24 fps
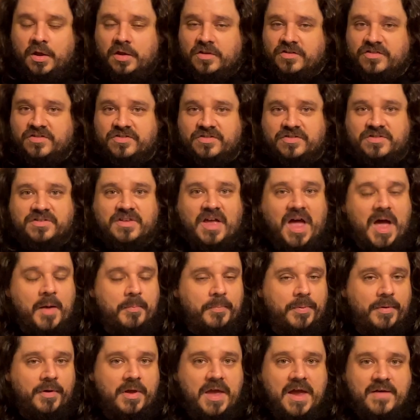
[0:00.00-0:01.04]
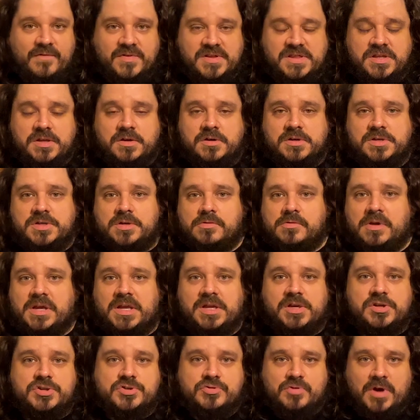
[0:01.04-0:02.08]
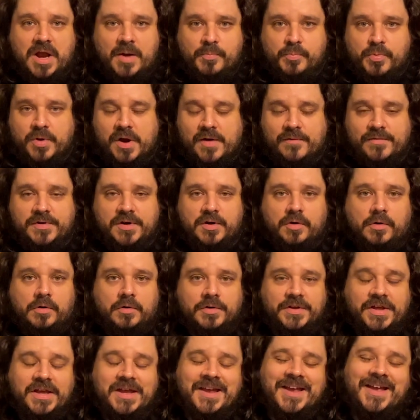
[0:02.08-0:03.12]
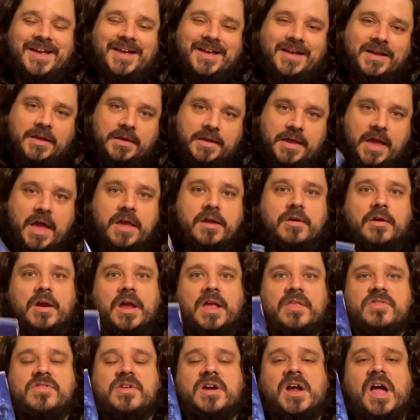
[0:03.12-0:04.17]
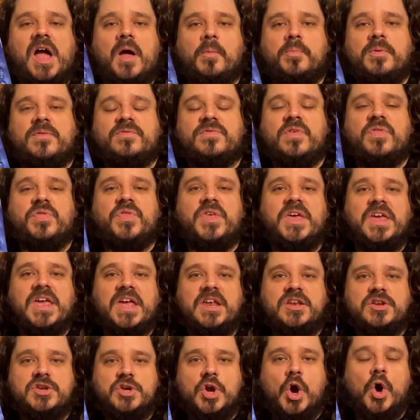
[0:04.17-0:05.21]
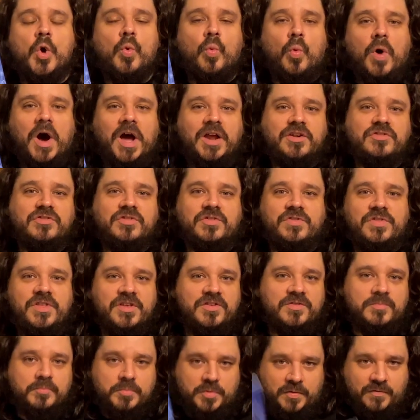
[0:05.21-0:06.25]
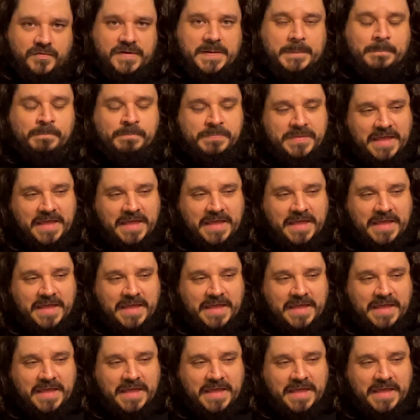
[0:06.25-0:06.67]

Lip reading: stop everything you're doing, drop whatever you're holding, get your hands on a copy of The Thing, and go watch this movie.